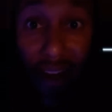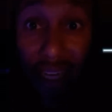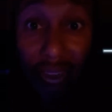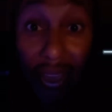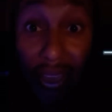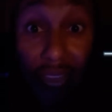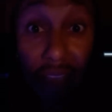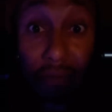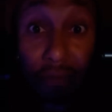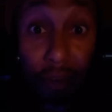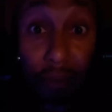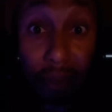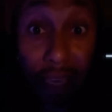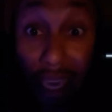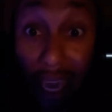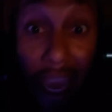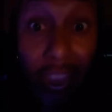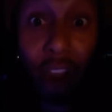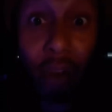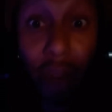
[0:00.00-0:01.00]
their name from
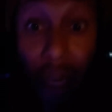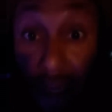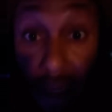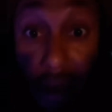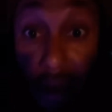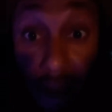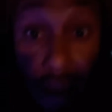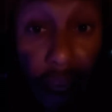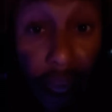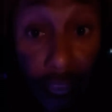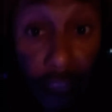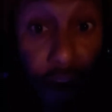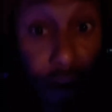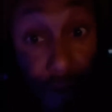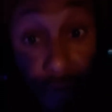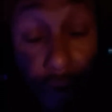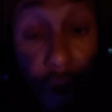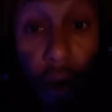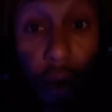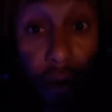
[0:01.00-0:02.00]
Karen in
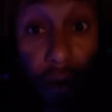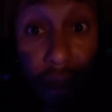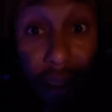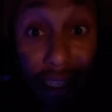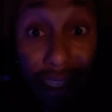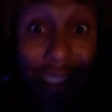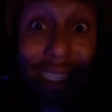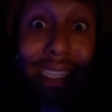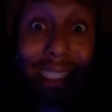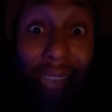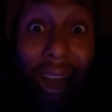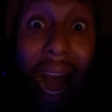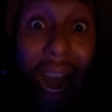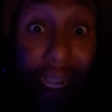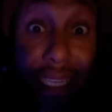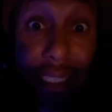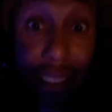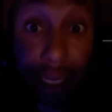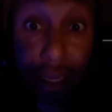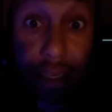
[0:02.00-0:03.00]
your phone to
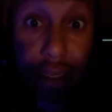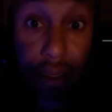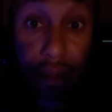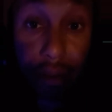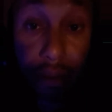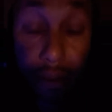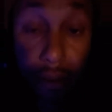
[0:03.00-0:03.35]
toxic.